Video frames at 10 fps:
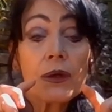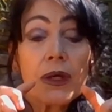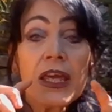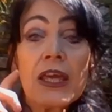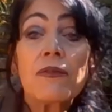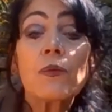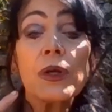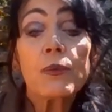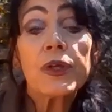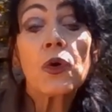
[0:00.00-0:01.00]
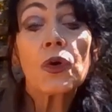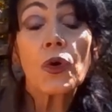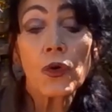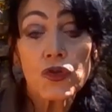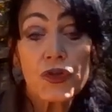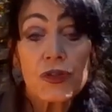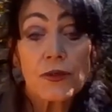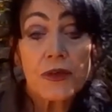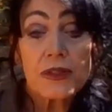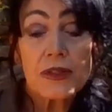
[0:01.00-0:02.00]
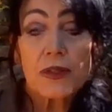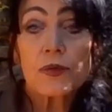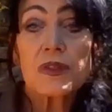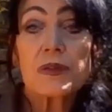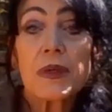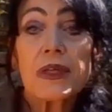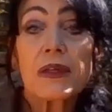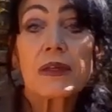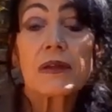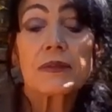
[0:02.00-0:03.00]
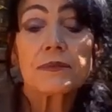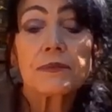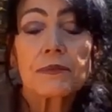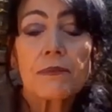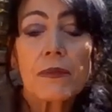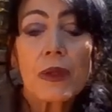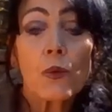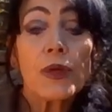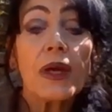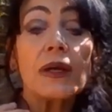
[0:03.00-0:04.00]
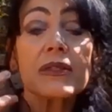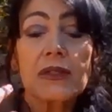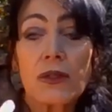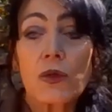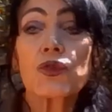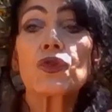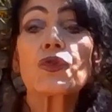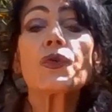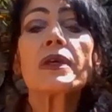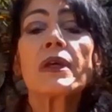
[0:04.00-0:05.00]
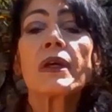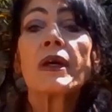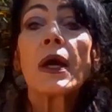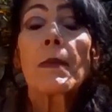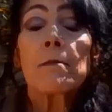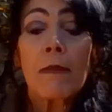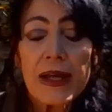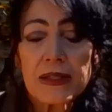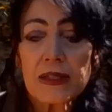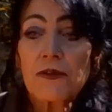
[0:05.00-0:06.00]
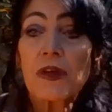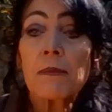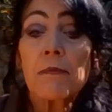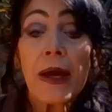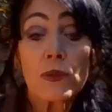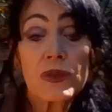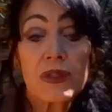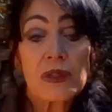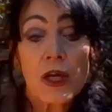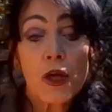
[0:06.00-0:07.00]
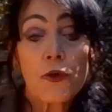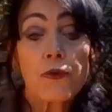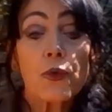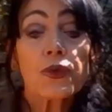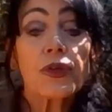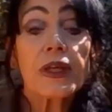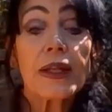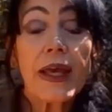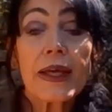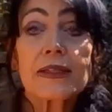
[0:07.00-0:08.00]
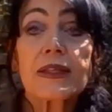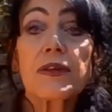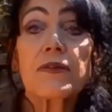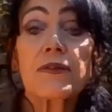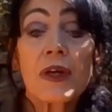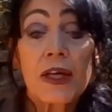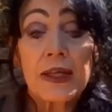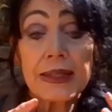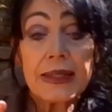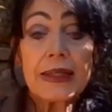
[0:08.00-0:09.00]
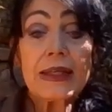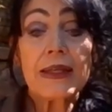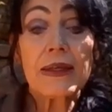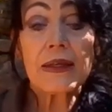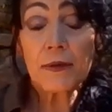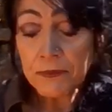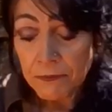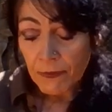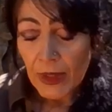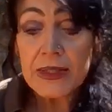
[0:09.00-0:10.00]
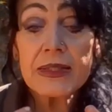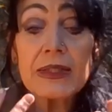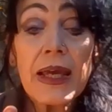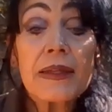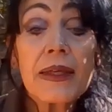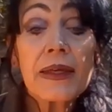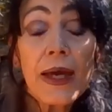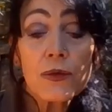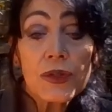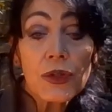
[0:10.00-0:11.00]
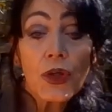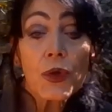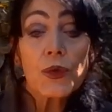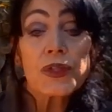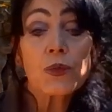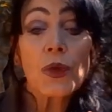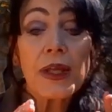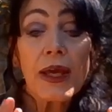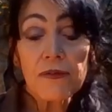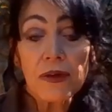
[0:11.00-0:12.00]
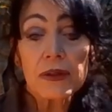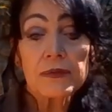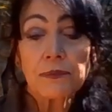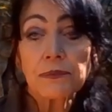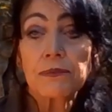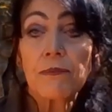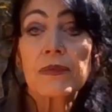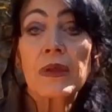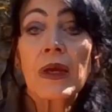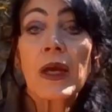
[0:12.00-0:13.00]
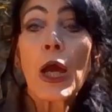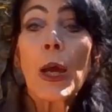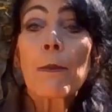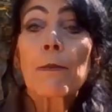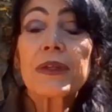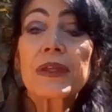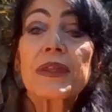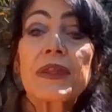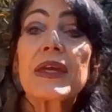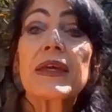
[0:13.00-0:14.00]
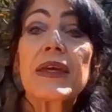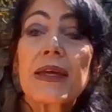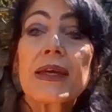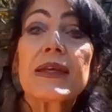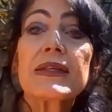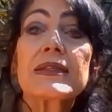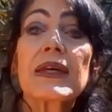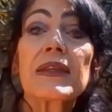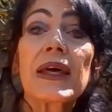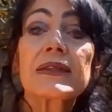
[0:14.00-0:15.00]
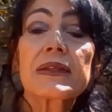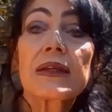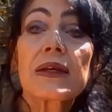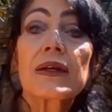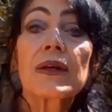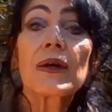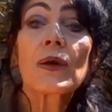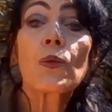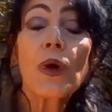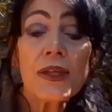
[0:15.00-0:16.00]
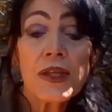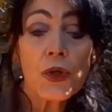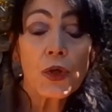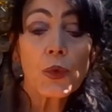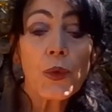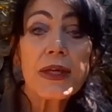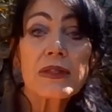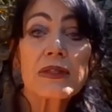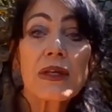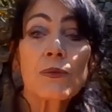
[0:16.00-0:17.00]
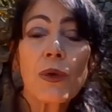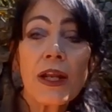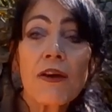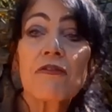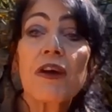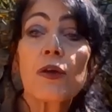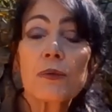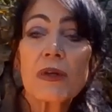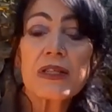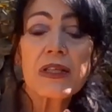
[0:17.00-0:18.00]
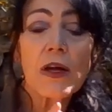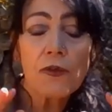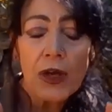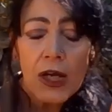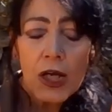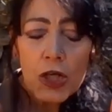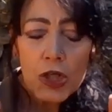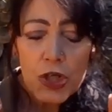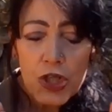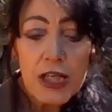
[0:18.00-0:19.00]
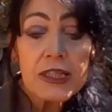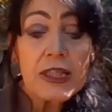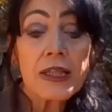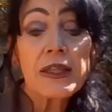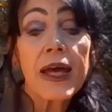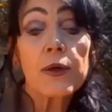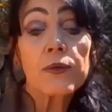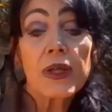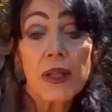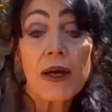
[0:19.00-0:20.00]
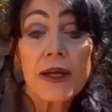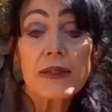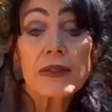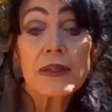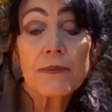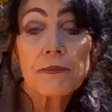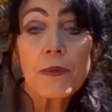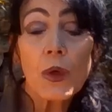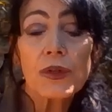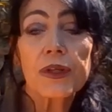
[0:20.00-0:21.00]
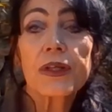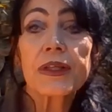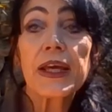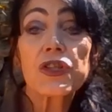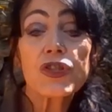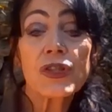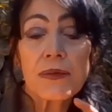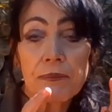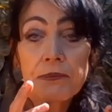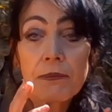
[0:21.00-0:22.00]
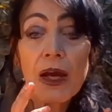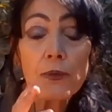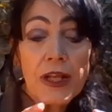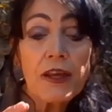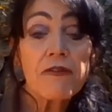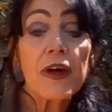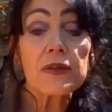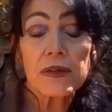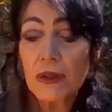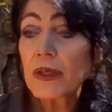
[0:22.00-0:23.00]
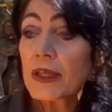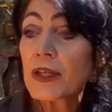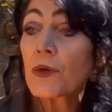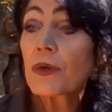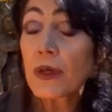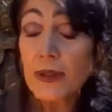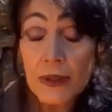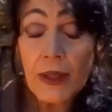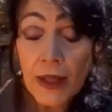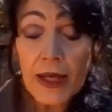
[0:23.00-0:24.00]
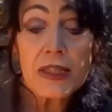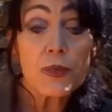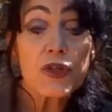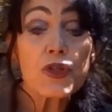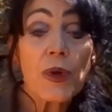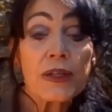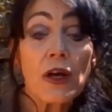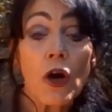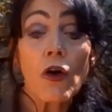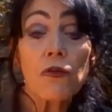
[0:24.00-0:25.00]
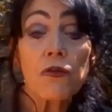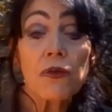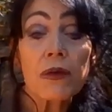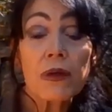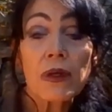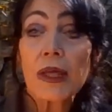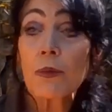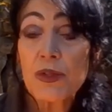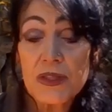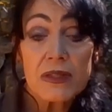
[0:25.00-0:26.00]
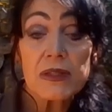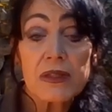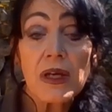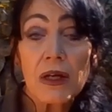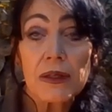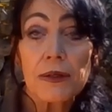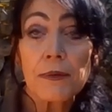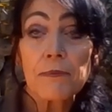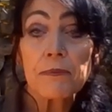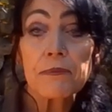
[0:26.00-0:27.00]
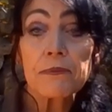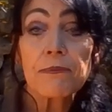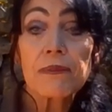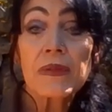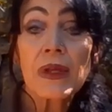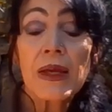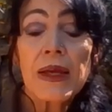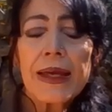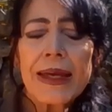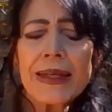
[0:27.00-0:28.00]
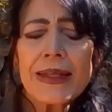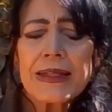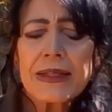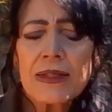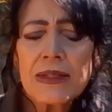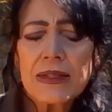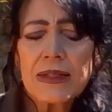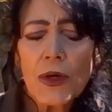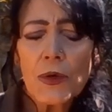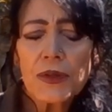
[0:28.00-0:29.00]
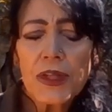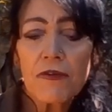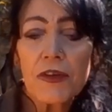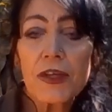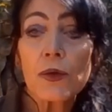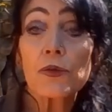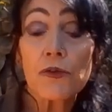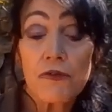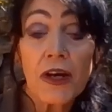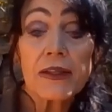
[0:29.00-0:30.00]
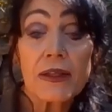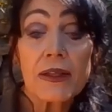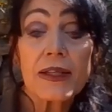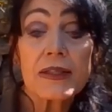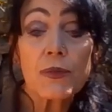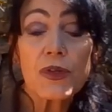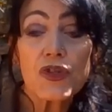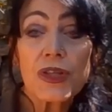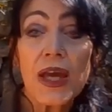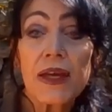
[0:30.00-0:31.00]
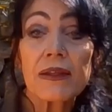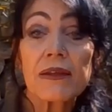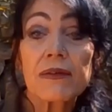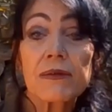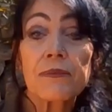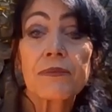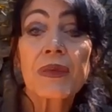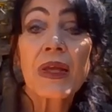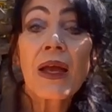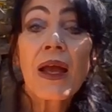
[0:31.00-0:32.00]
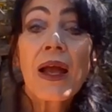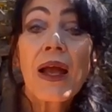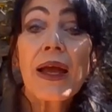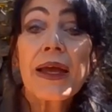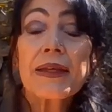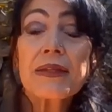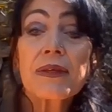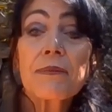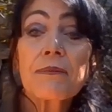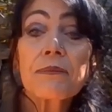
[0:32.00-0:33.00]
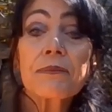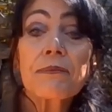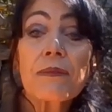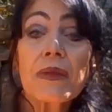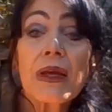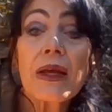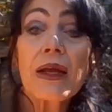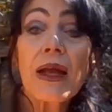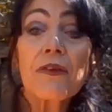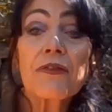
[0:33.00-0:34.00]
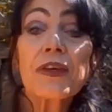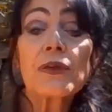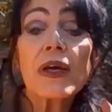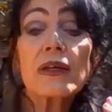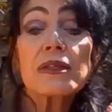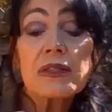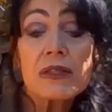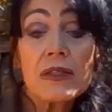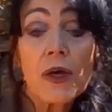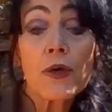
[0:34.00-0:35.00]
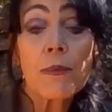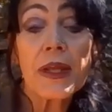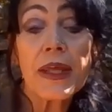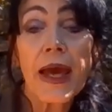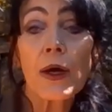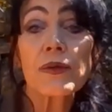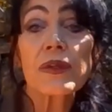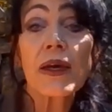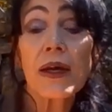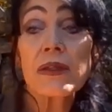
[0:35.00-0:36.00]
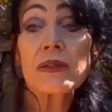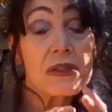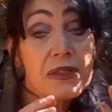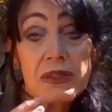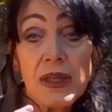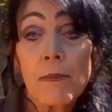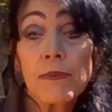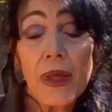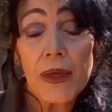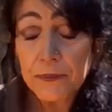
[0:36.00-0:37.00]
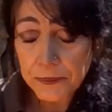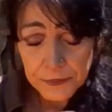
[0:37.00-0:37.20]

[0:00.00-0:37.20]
even when we're not conscious of it, so to speak, we are still doing massive amounts for the collective, healing, sending out the codes, whatever. But the thing is that when you quit, and when I felt myself shutting down the light or the connection, I really felt, you know, the light switch went off. It was dark. It is then so difficult to find the light switch again. And I feel there are so many out there, and some that